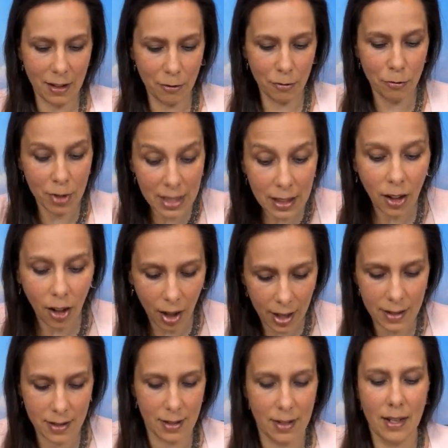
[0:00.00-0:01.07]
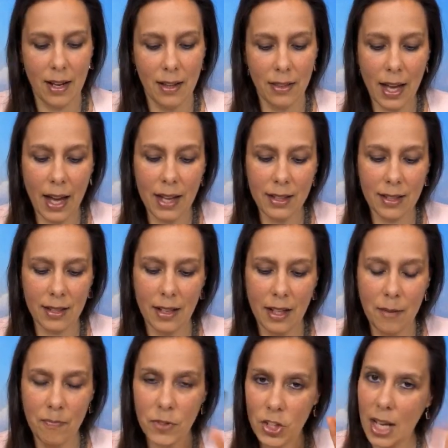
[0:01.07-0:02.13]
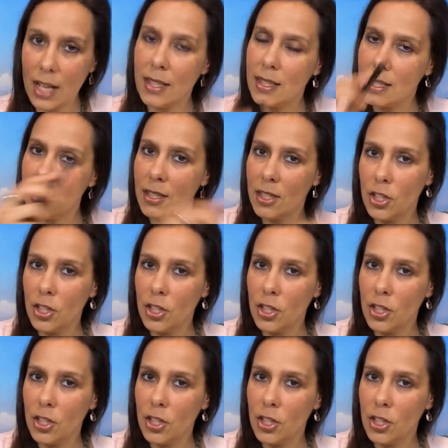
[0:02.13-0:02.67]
realize that just as